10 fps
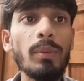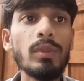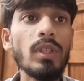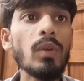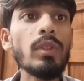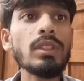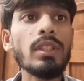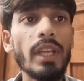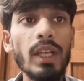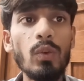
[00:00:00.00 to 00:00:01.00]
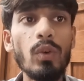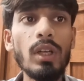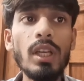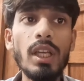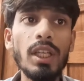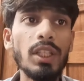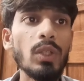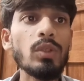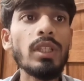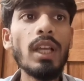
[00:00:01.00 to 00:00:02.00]
server's network
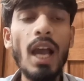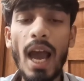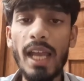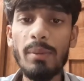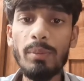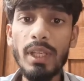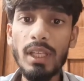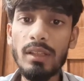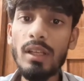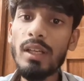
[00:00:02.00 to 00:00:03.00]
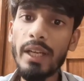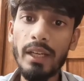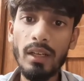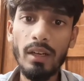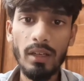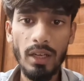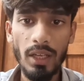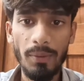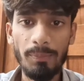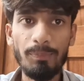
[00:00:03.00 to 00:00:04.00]
using IP in the internet
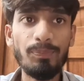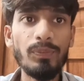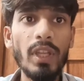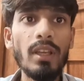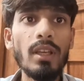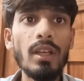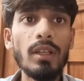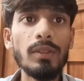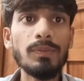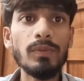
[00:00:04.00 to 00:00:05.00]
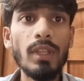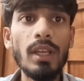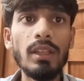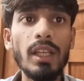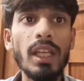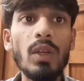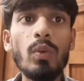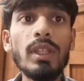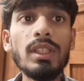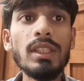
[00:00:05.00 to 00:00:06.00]
layer. The
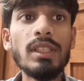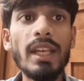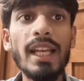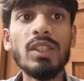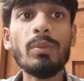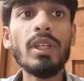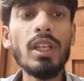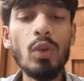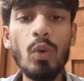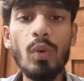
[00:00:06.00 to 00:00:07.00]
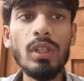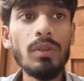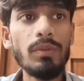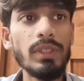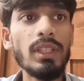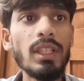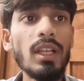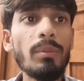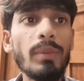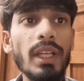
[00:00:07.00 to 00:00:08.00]
request is transmitted over the
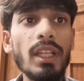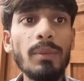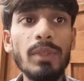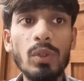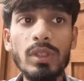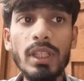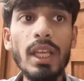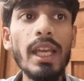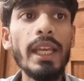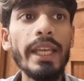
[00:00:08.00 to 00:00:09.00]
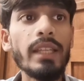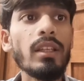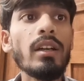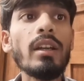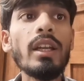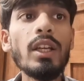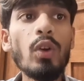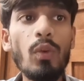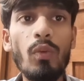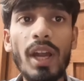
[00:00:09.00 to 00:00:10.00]
physical medium using Ethernet or
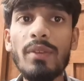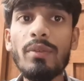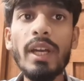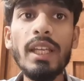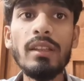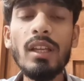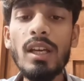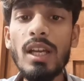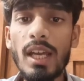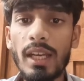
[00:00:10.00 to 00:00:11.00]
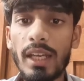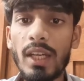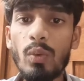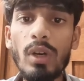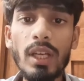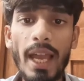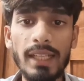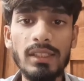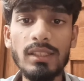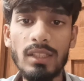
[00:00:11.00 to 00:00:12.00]
Wi-Fi in the network
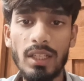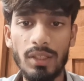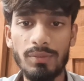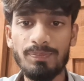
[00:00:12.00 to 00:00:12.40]
access layer.